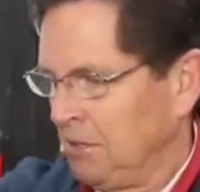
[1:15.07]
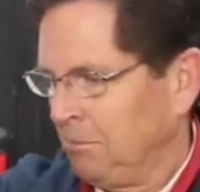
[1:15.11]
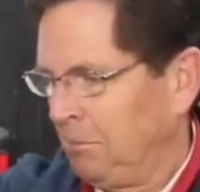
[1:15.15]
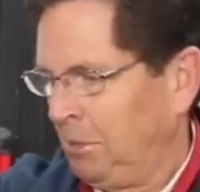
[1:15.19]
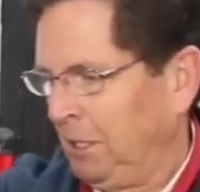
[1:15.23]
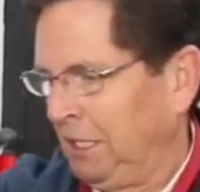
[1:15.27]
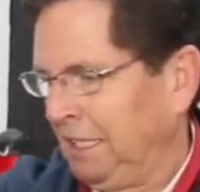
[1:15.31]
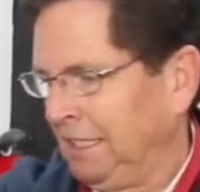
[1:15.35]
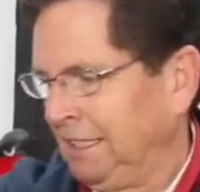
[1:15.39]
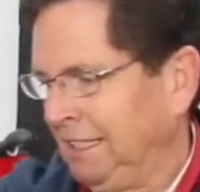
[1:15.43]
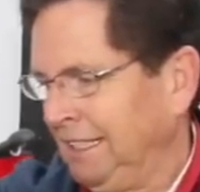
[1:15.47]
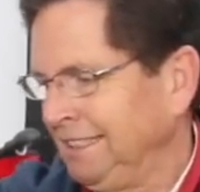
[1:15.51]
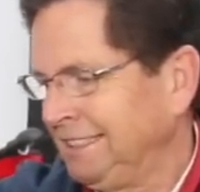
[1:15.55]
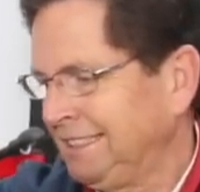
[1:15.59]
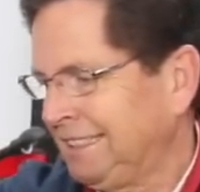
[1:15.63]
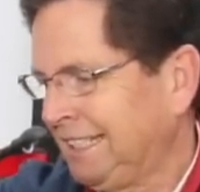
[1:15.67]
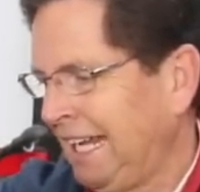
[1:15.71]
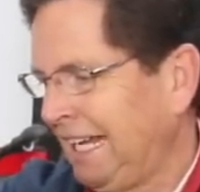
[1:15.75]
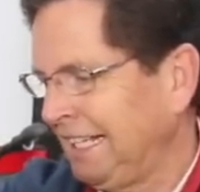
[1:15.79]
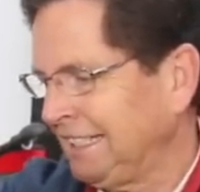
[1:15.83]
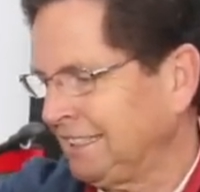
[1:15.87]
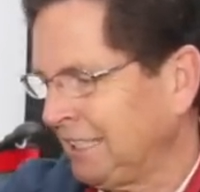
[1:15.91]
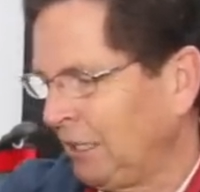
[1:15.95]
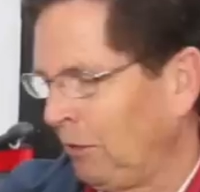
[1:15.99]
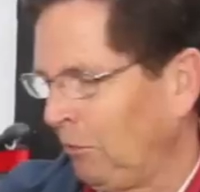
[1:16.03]
But in this
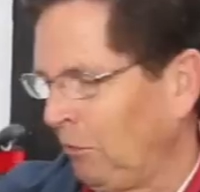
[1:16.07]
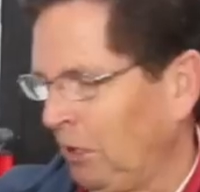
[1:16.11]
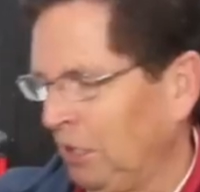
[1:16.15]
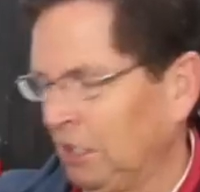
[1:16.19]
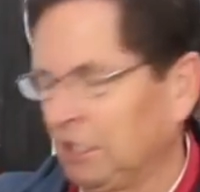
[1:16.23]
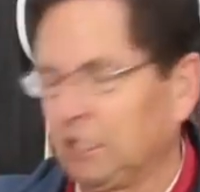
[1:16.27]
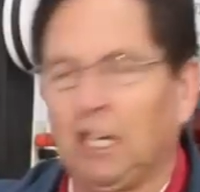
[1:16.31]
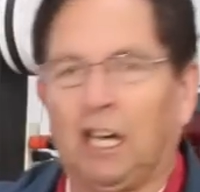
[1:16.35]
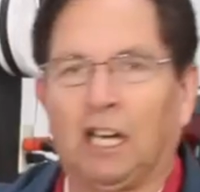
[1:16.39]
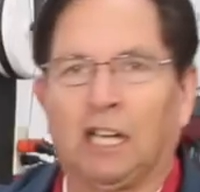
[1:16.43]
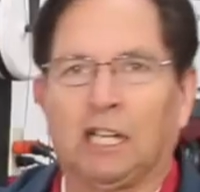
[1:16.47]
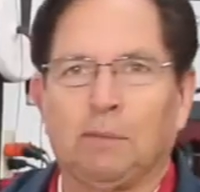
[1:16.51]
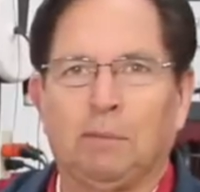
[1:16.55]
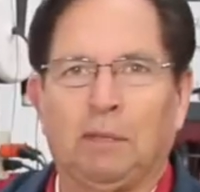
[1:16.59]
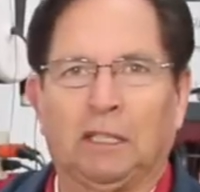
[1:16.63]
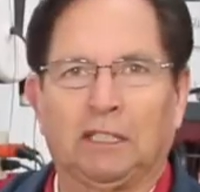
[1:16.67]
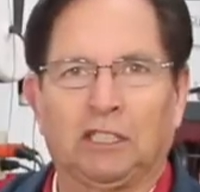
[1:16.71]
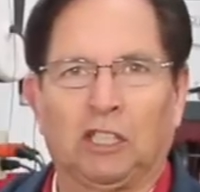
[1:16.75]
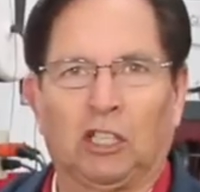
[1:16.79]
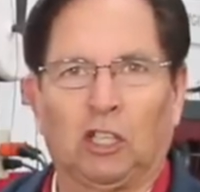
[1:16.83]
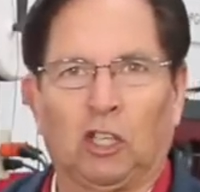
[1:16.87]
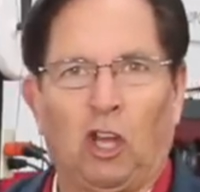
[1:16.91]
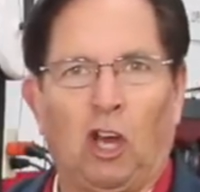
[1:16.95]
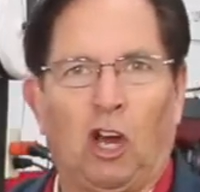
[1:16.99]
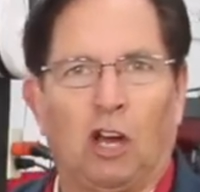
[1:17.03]
case, I want to talk about
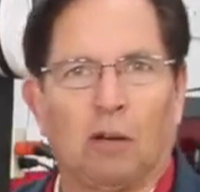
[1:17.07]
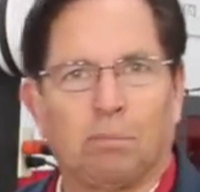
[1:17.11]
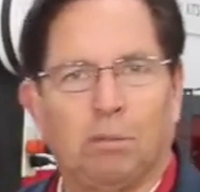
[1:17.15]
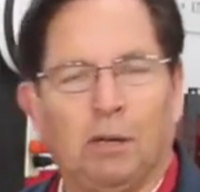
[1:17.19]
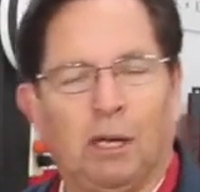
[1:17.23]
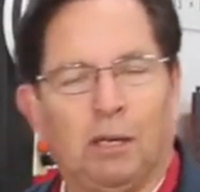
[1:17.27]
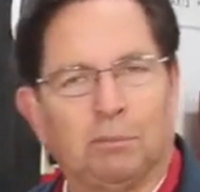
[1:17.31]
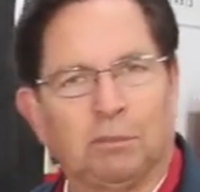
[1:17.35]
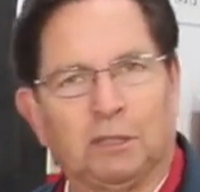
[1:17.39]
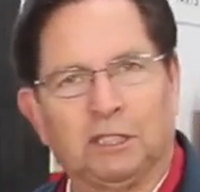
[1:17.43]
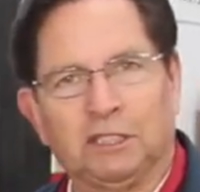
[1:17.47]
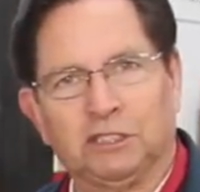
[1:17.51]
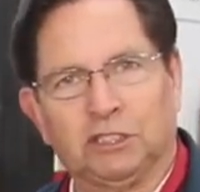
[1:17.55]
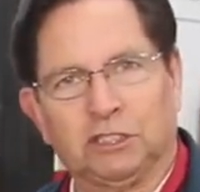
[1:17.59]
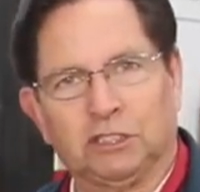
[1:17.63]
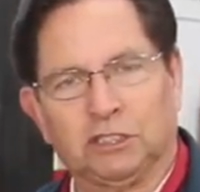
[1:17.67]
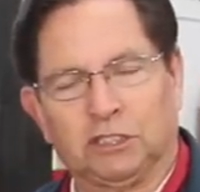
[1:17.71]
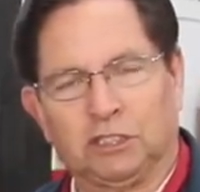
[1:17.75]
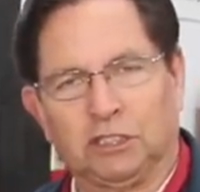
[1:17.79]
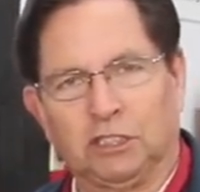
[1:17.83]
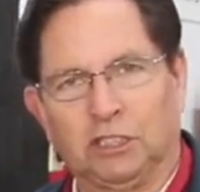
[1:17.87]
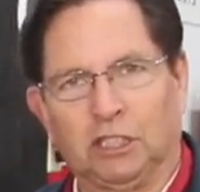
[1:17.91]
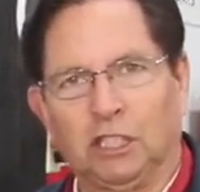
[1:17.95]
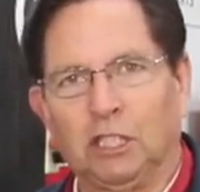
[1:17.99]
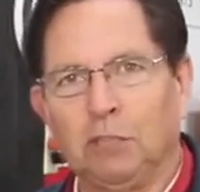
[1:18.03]
the long pump because
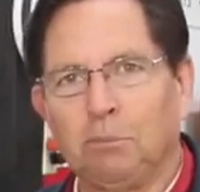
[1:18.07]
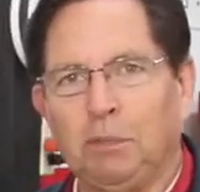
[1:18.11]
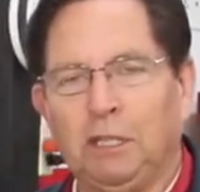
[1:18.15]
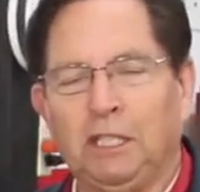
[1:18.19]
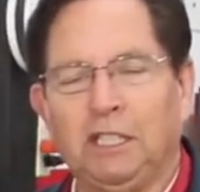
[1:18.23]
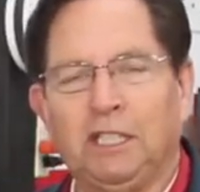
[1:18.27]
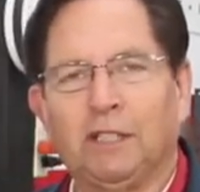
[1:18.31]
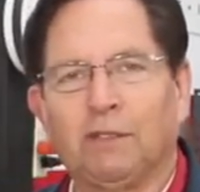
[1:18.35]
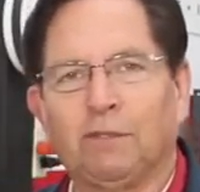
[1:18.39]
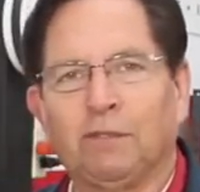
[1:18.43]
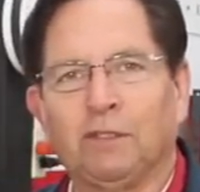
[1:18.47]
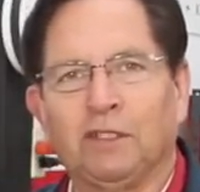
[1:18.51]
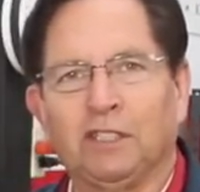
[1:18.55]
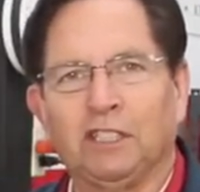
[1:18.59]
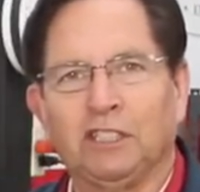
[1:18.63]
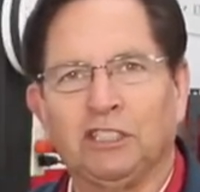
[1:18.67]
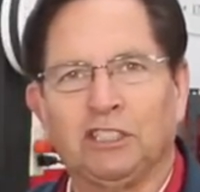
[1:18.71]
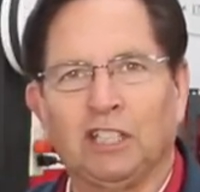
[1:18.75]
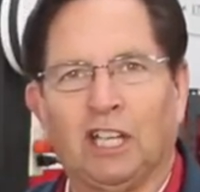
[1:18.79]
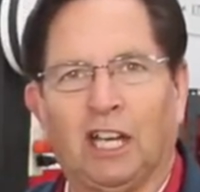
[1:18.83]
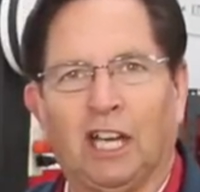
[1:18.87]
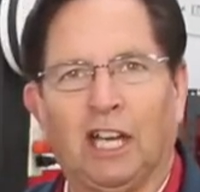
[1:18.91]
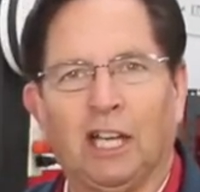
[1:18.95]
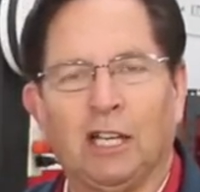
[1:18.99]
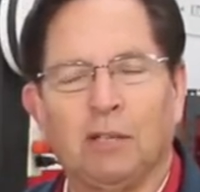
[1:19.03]
it's a little bit different
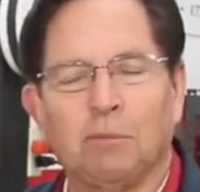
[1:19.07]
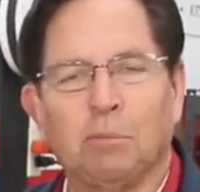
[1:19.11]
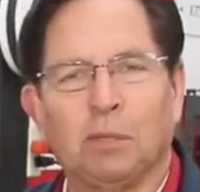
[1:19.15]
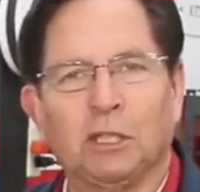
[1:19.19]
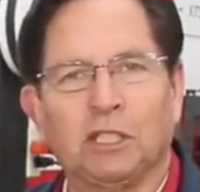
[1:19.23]
design,